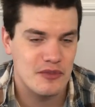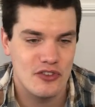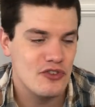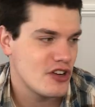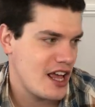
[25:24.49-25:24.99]

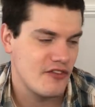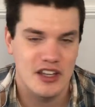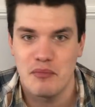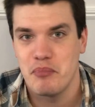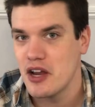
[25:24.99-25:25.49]
So you could have
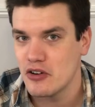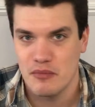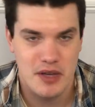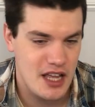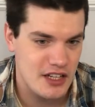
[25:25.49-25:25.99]
like a bear
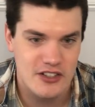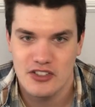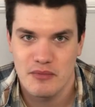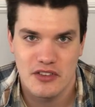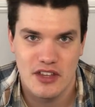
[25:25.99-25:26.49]
companion or
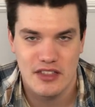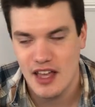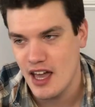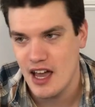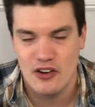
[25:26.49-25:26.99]
something like
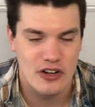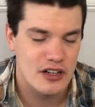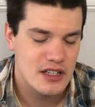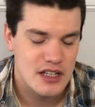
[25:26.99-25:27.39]
that, or